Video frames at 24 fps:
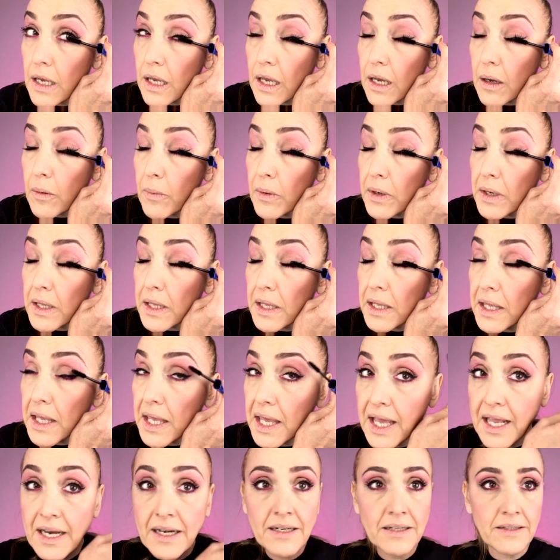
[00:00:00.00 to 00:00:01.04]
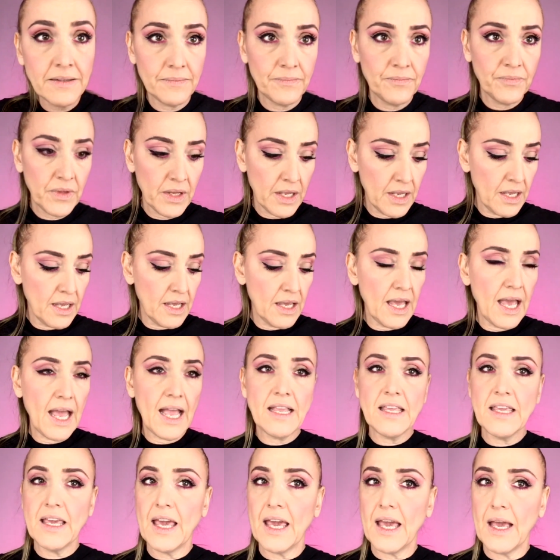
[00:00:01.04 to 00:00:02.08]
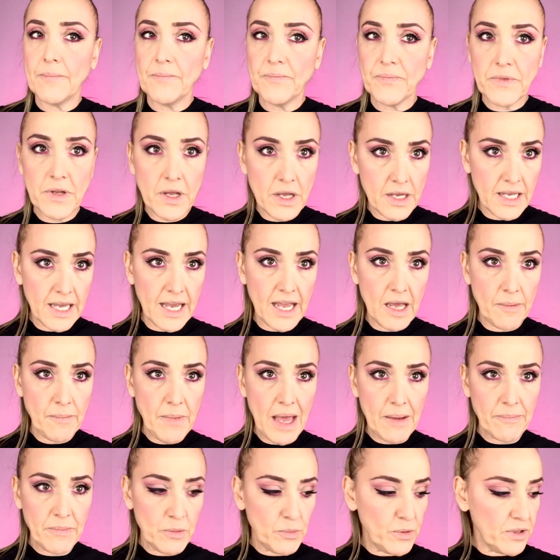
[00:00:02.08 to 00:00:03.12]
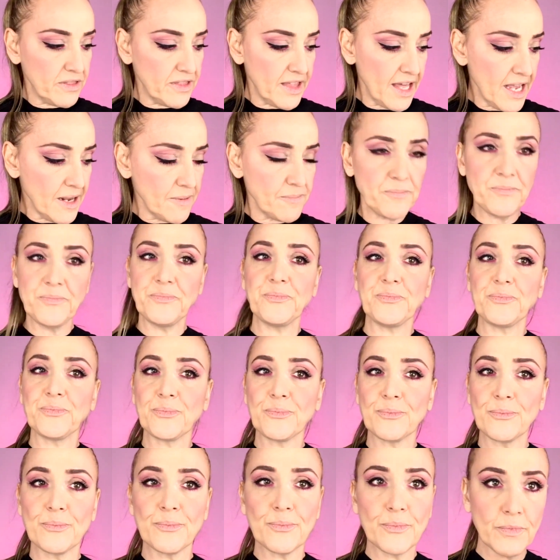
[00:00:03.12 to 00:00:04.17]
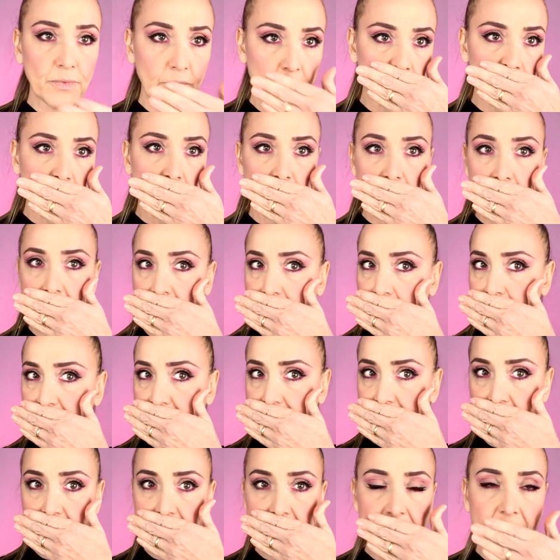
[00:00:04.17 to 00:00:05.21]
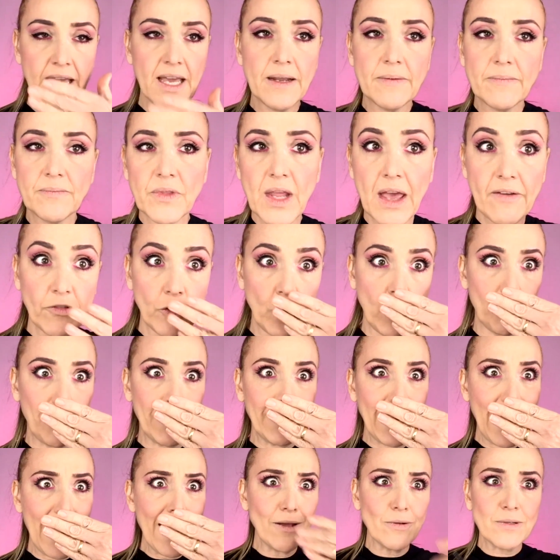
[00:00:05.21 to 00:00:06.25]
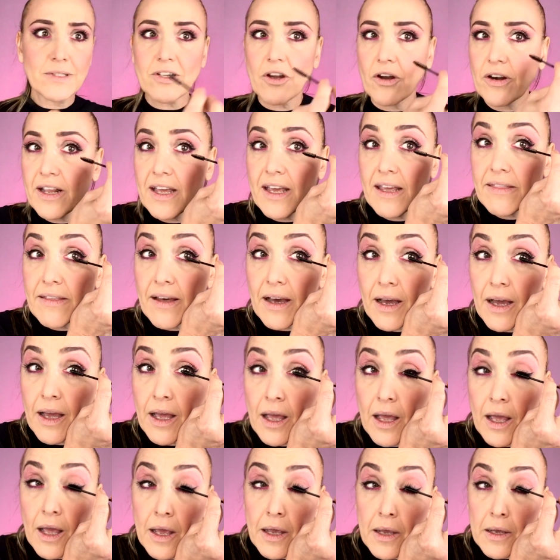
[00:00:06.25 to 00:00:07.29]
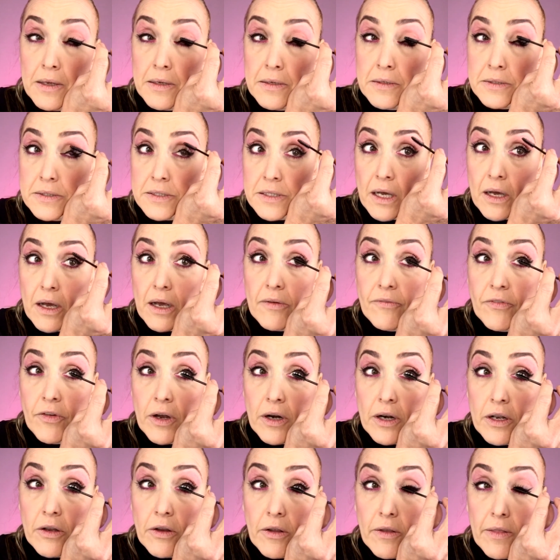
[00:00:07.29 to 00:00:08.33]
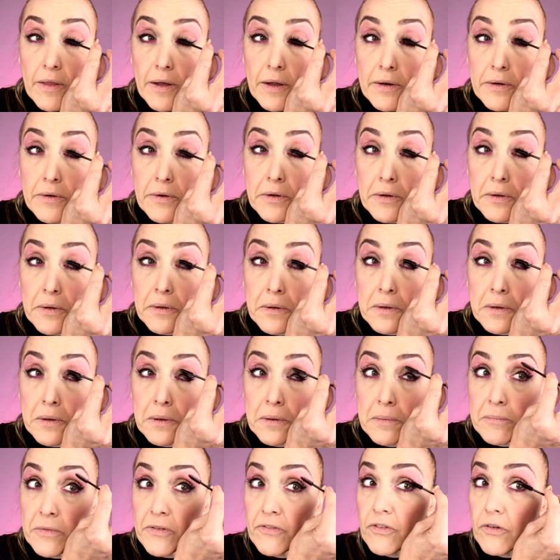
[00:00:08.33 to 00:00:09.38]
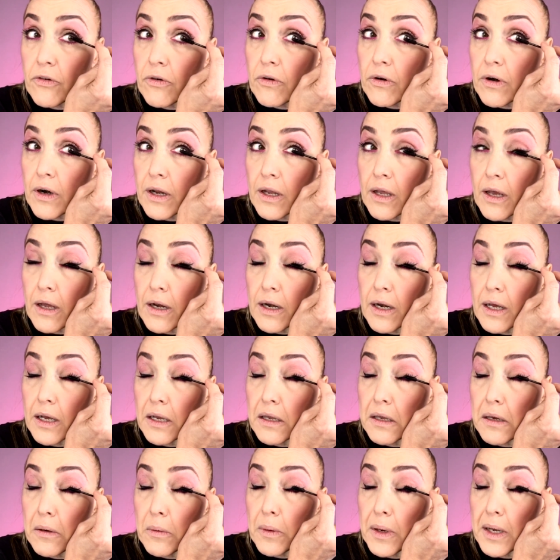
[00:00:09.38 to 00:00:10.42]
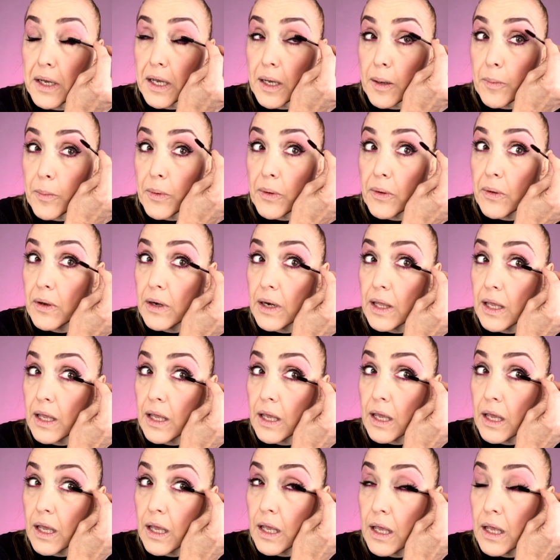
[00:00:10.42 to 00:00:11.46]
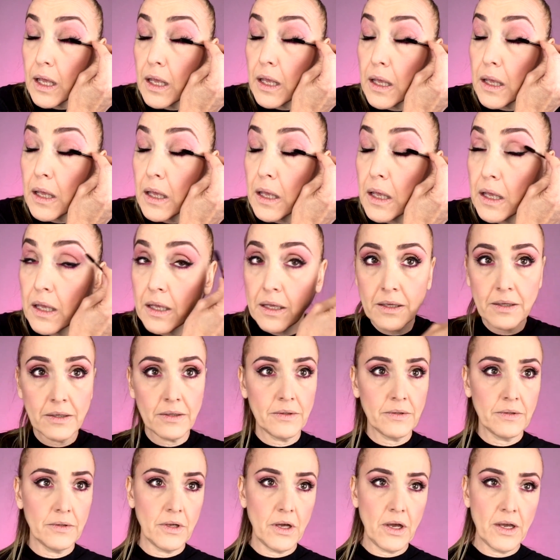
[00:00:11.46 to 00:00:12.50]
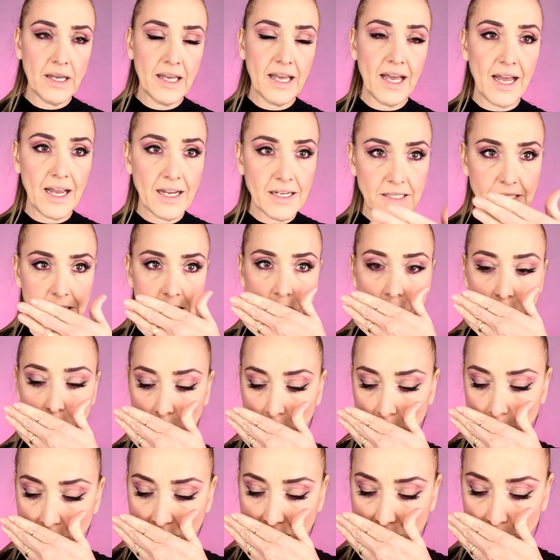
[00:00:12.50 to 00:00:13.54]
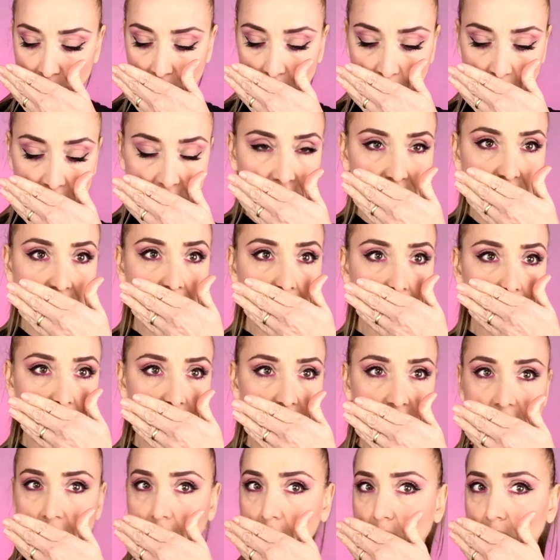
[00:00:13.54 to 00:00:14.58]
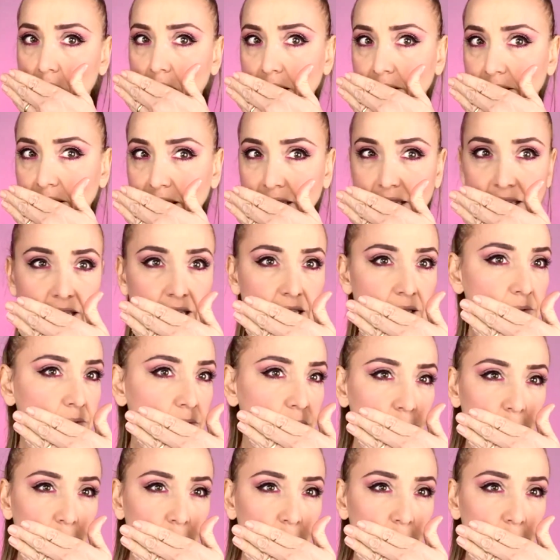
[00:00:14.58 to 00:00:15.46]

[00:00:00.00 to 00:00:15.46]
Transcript: Go in again. And yeah, okay, I'm happy with that. Got my lips on yet. I haven't got my nails on either. So I've got to do that too before I go. Lucky I'll wake up early. Okay, so I'm happy with that. Just hide there.